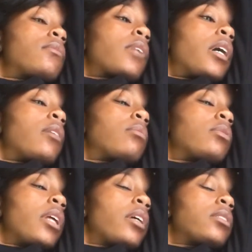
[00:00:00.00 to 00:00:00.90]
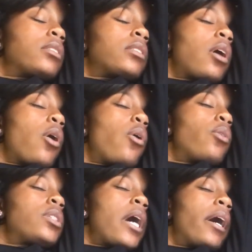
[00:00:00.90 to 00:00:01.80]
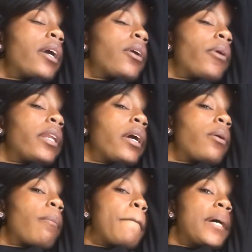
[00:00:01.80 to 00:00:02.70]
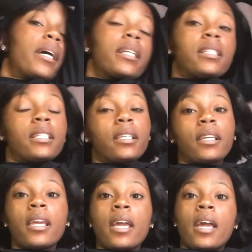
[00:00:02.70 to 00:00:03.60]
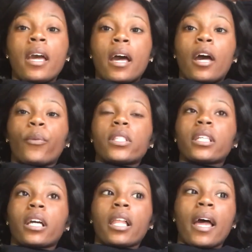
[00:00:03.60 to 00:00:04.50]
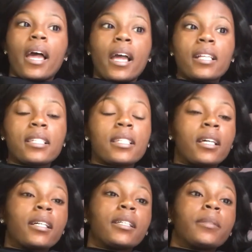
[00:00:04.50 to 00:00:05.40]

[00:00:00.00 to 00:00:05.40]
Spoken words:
I'm like so tired right now, but I went to class. I